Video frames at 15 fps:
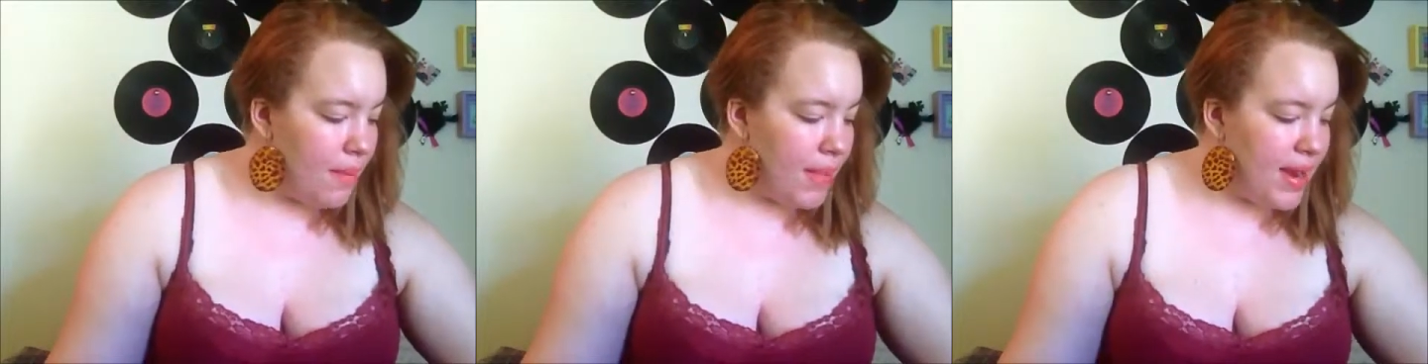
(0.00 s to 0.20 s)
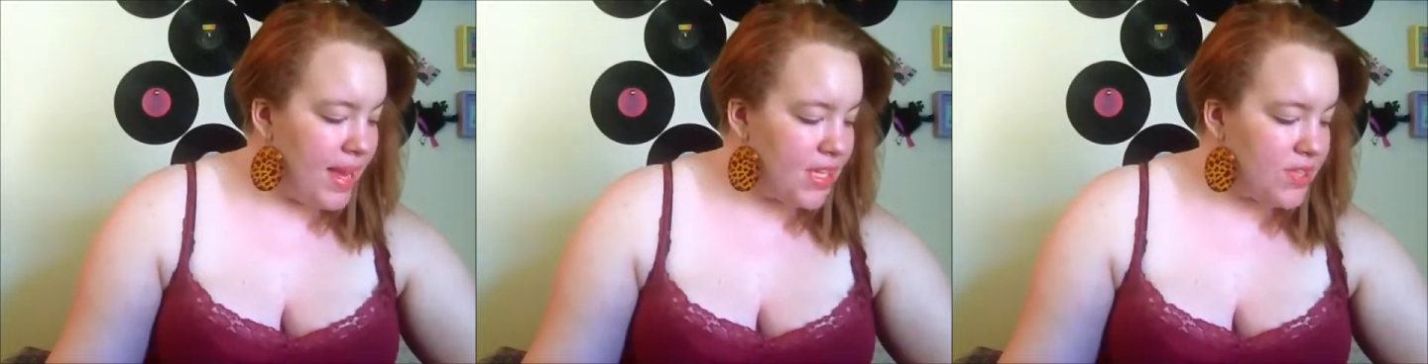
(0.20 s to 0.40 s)

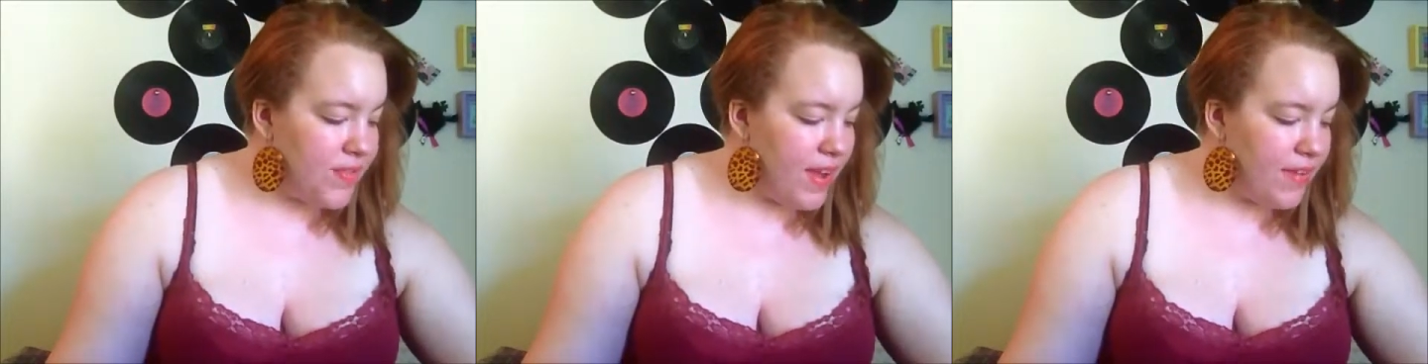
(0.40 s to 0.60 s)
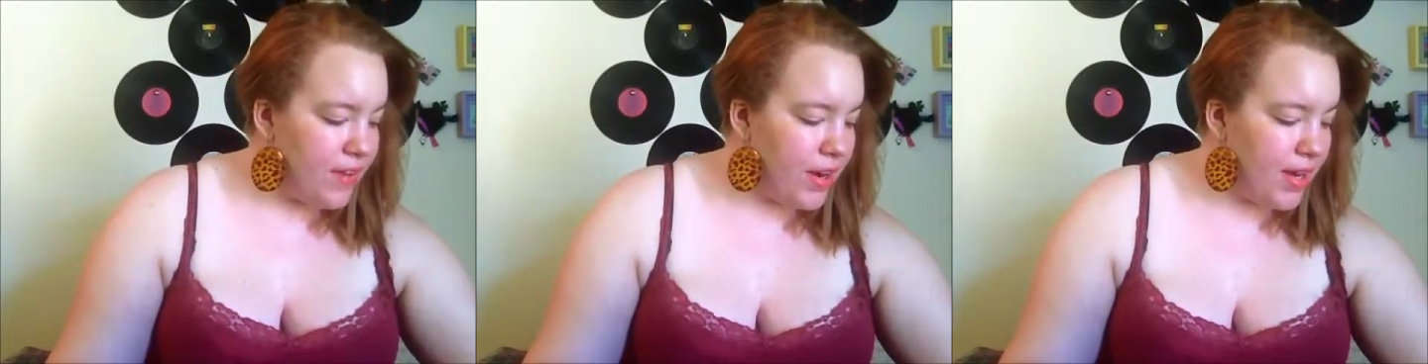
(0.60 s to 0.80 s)
my next
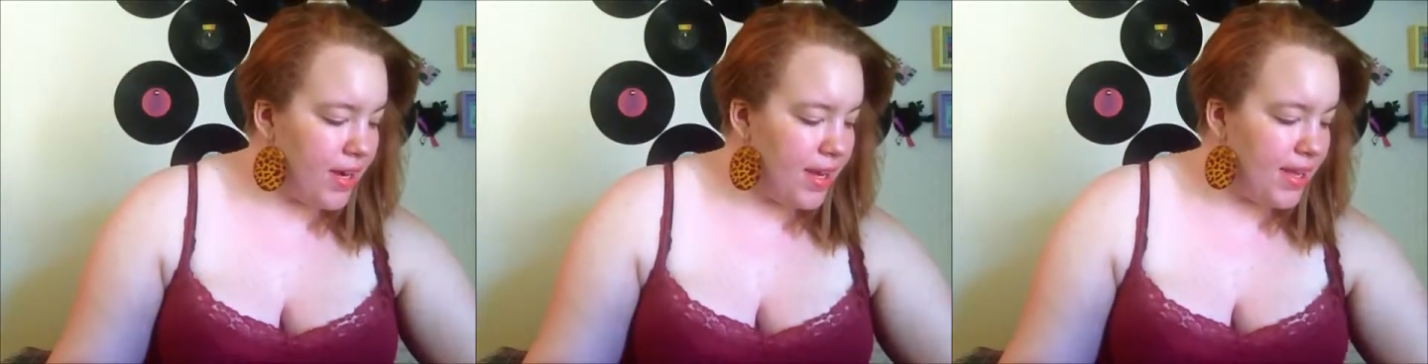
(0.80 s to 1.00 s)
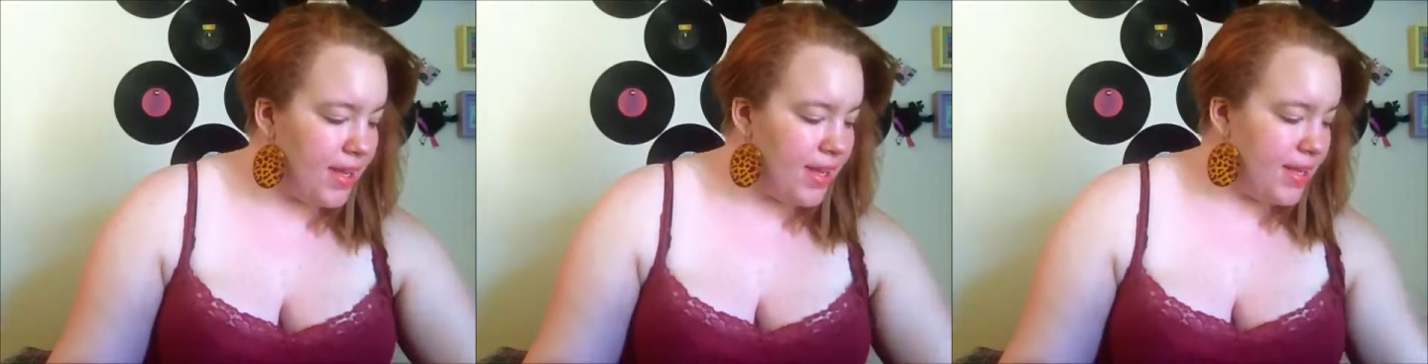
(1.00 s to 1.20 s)
favorite
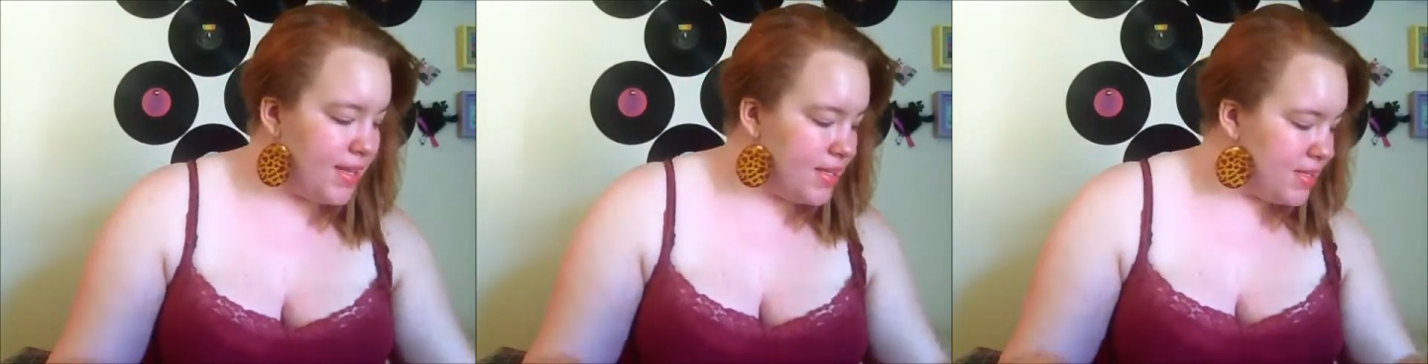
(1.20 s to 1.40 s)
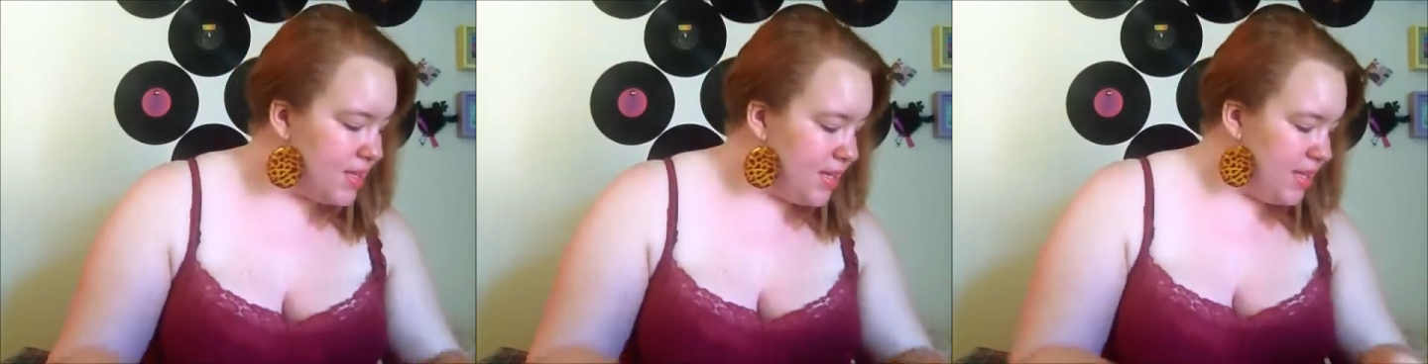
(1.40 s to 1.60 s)

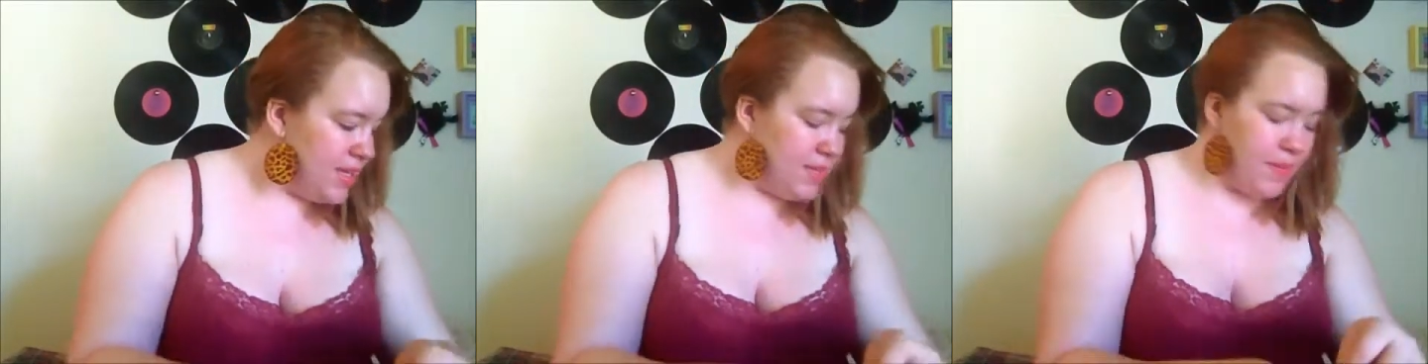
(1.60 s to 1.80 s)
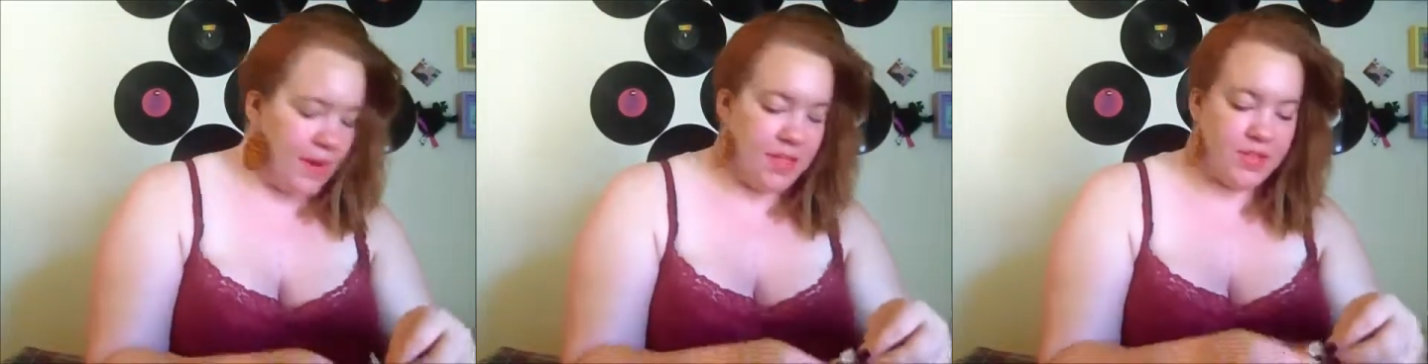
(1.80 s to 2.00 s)
is
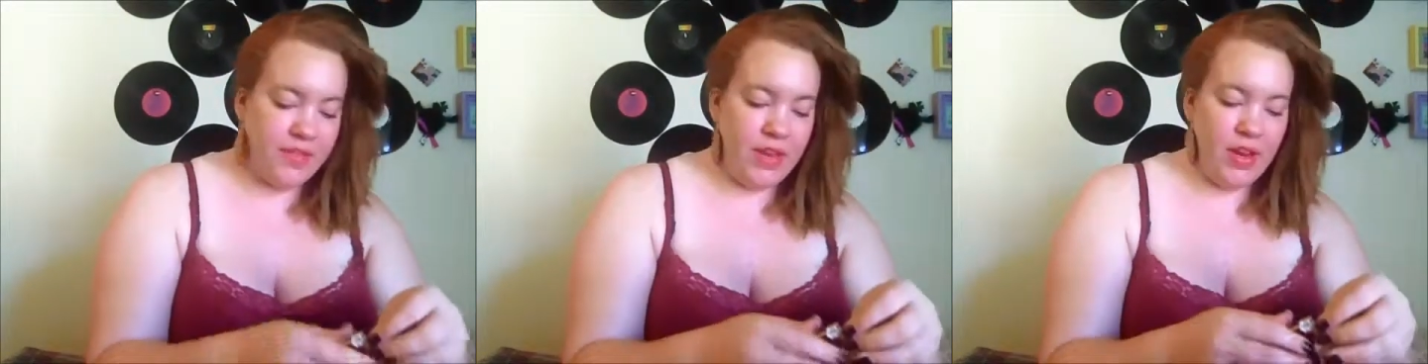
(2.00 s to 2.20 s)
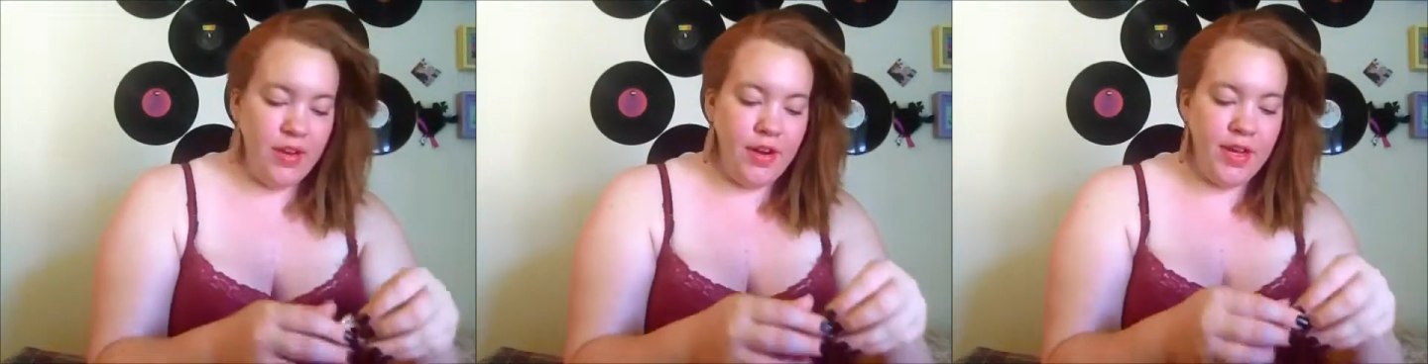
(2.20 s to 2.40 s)
these pairs of
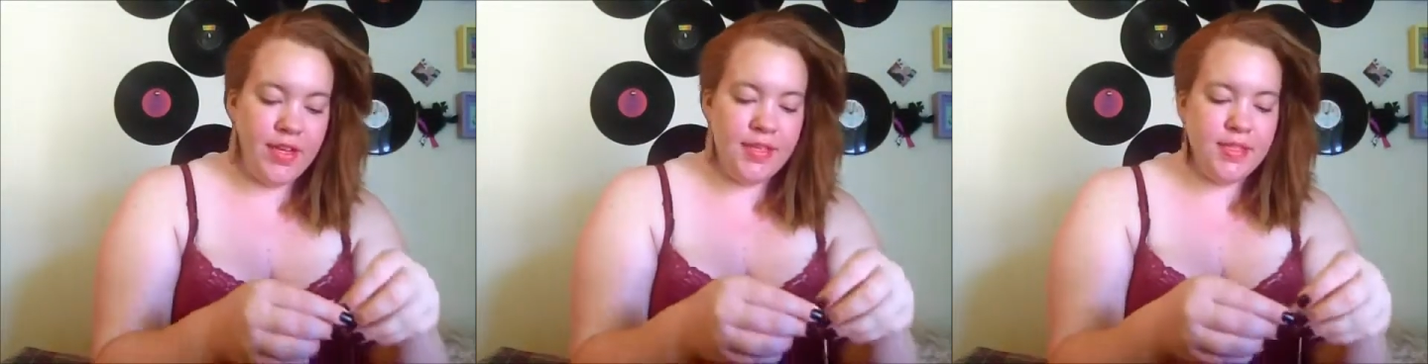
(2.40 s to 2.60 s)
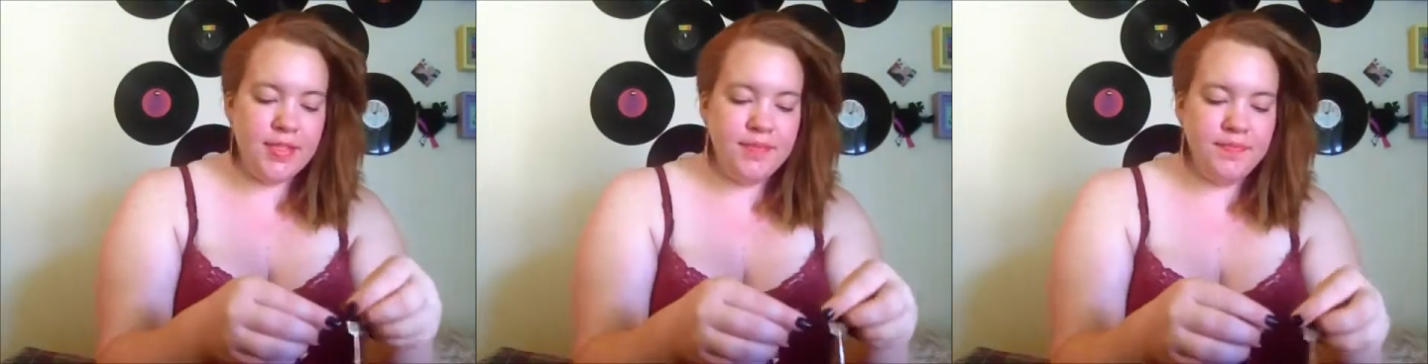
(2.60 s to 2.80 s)

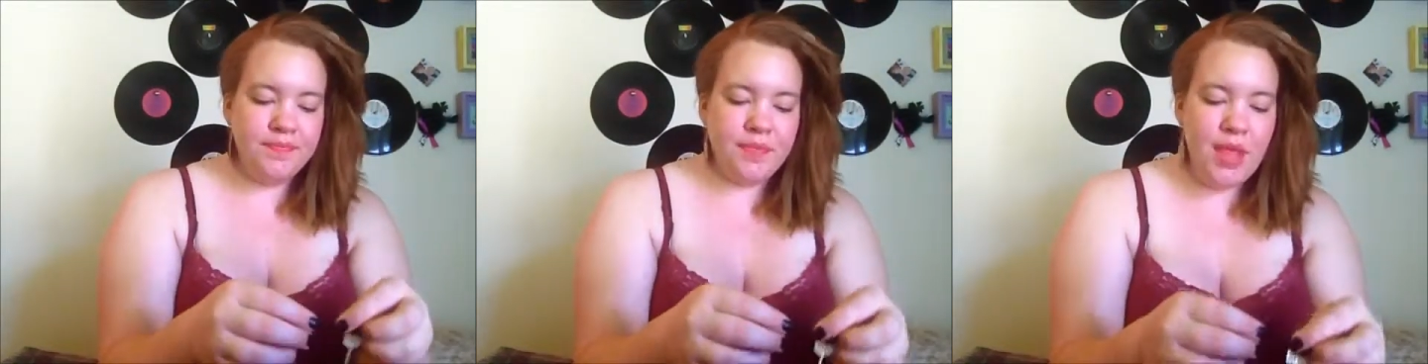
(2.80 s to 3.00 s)
earrings